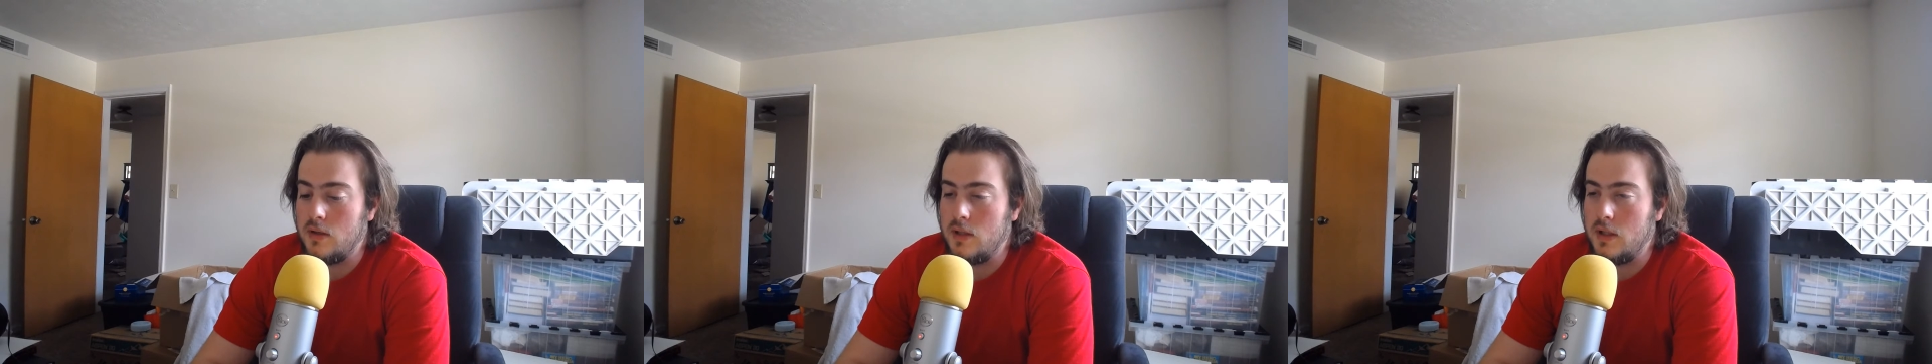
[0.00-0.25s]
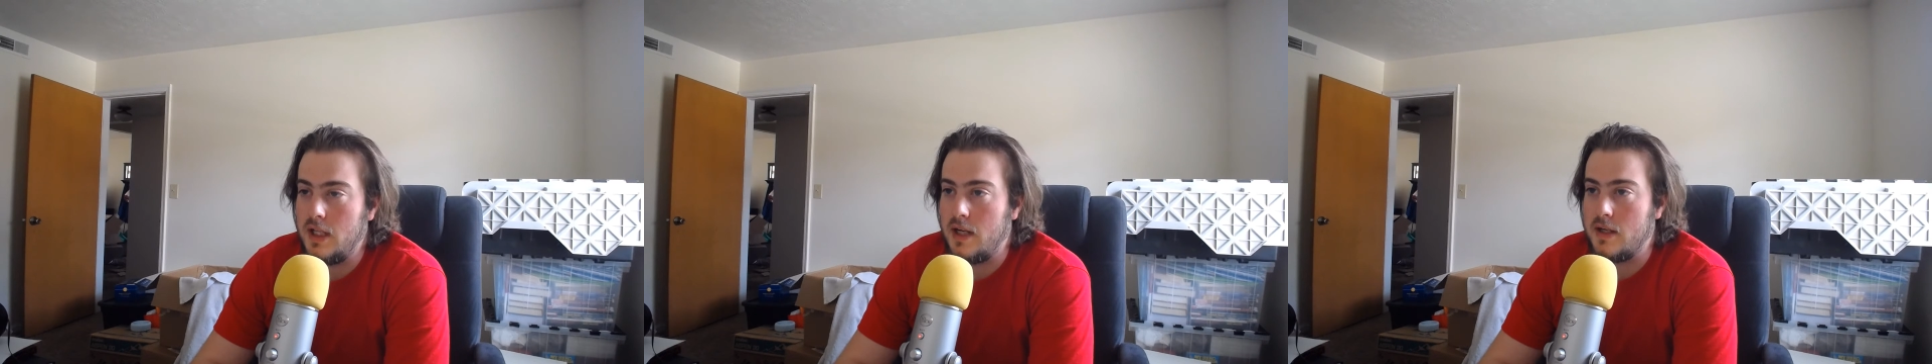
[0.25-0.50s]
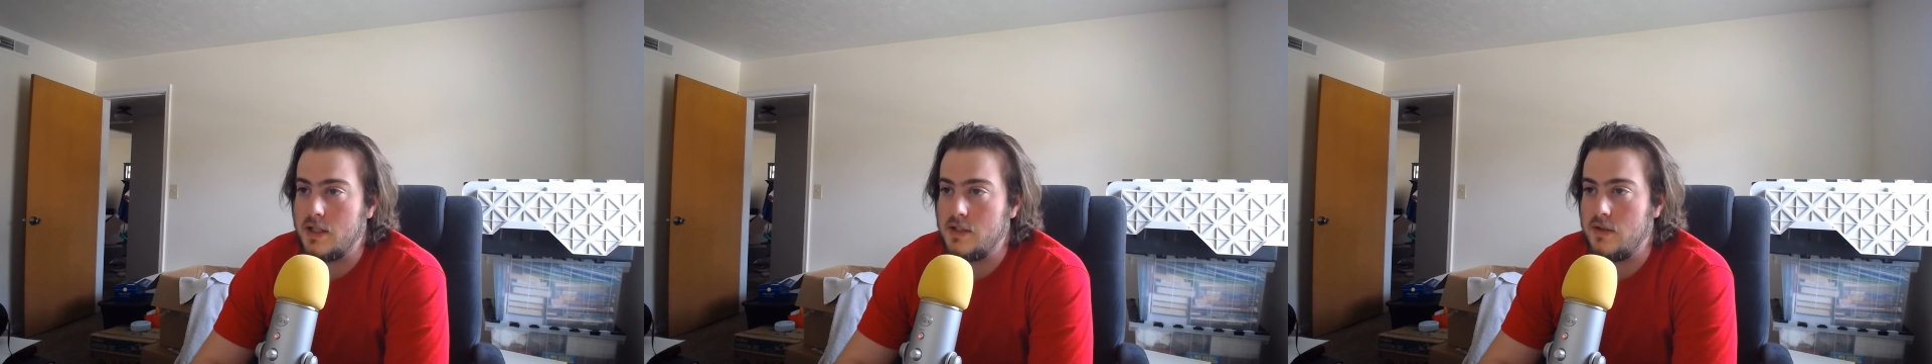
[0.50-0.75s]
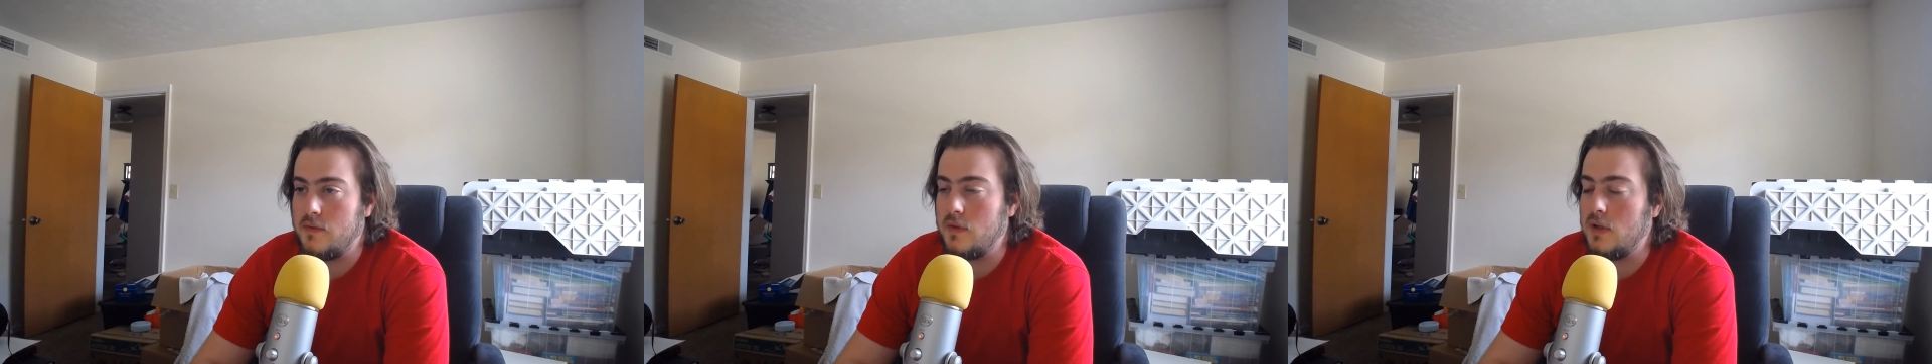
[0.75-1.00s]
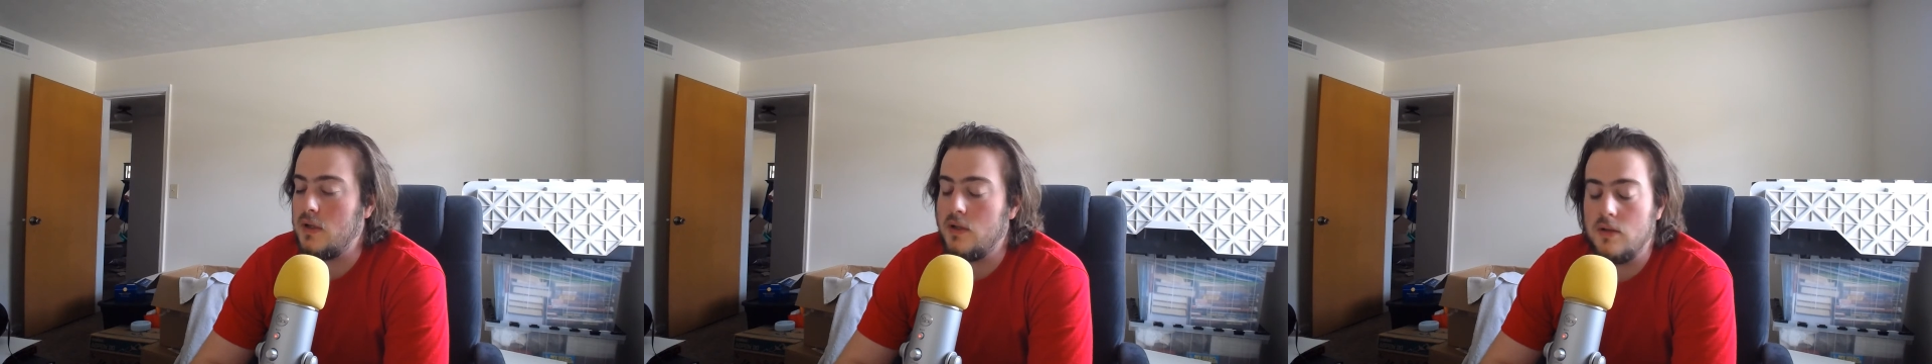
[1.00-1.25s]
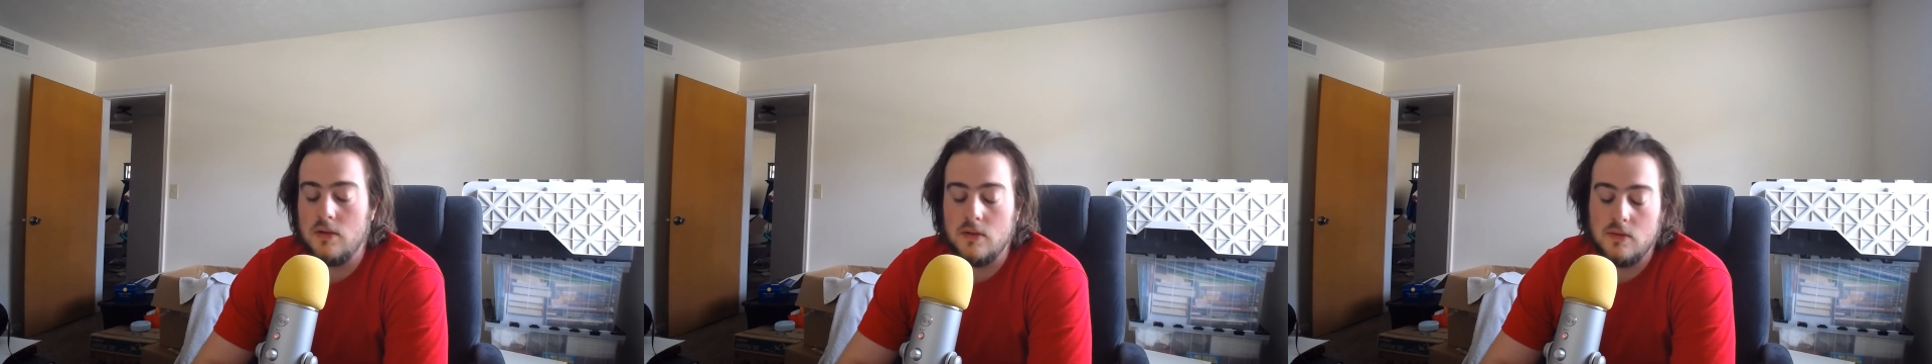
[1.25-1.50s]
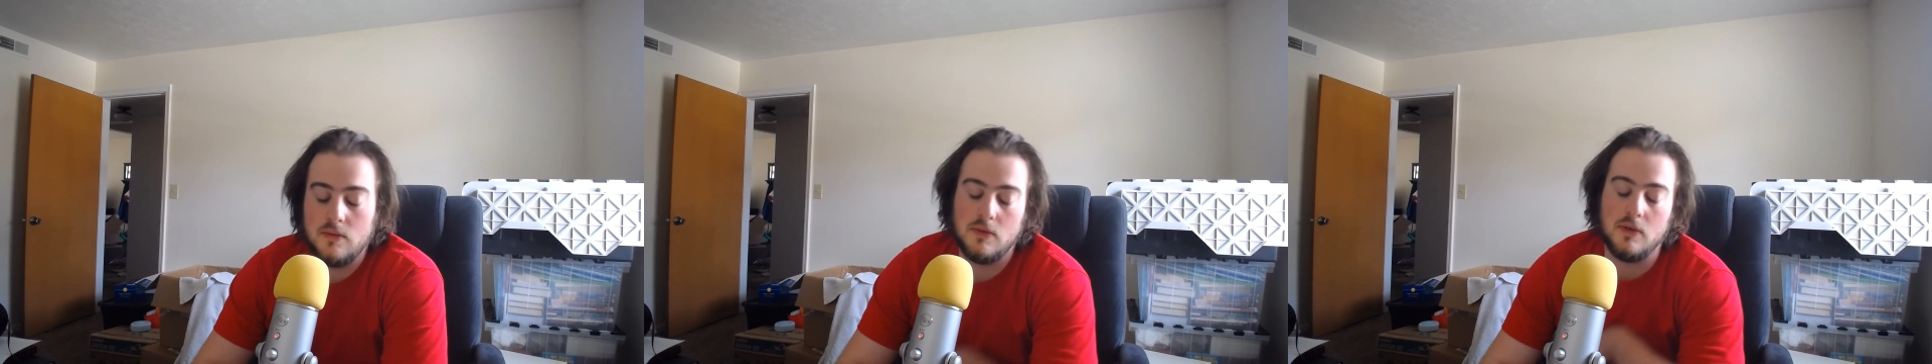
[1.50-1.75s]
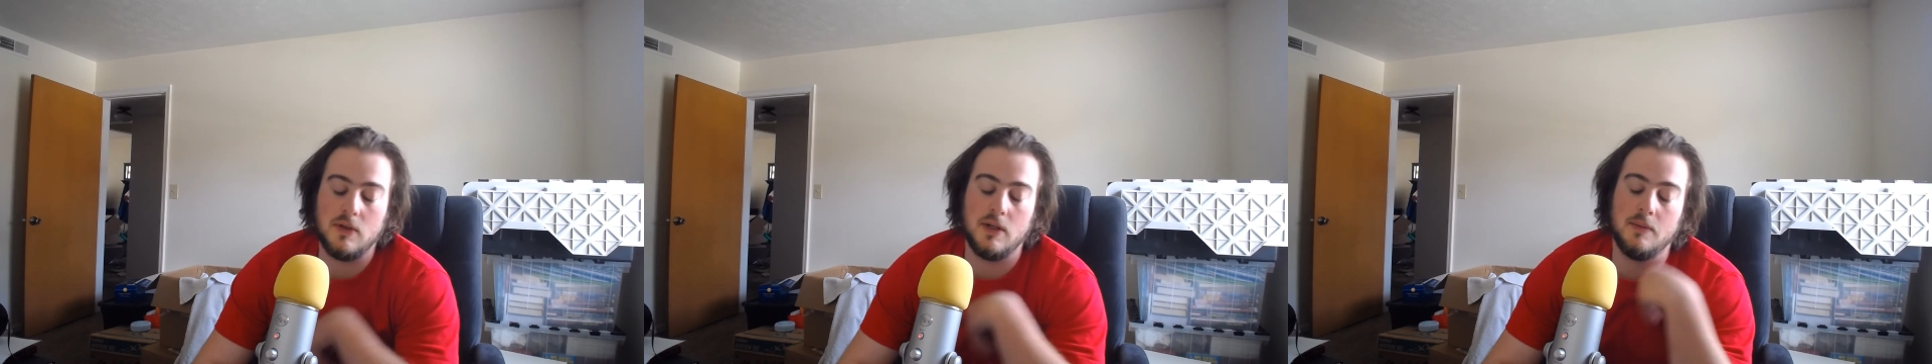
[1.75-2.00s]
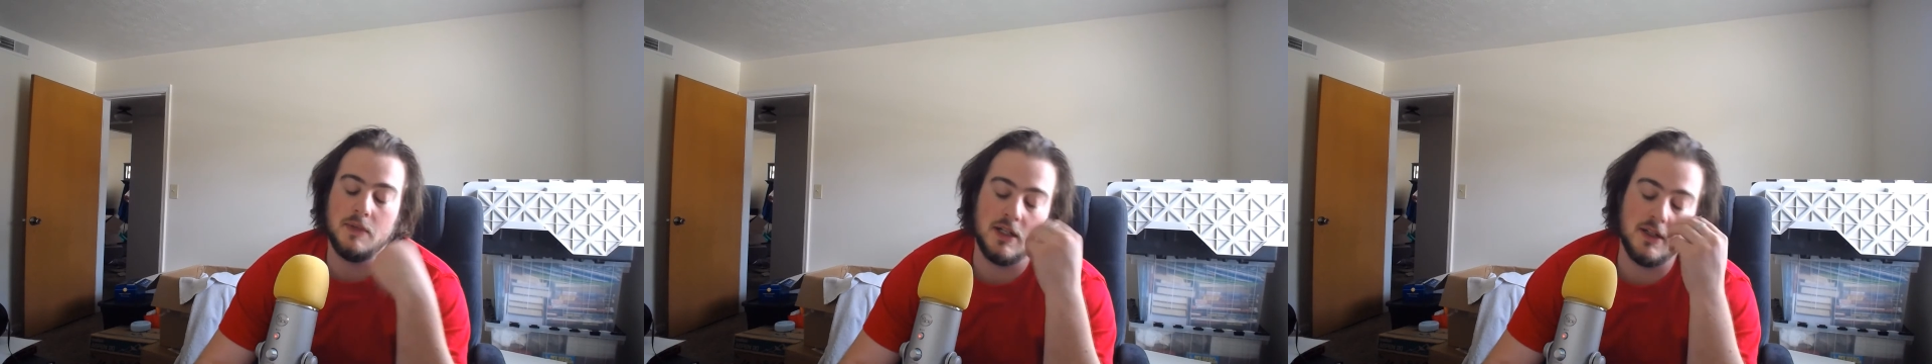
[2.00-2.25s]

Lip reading: Because you have... I'm not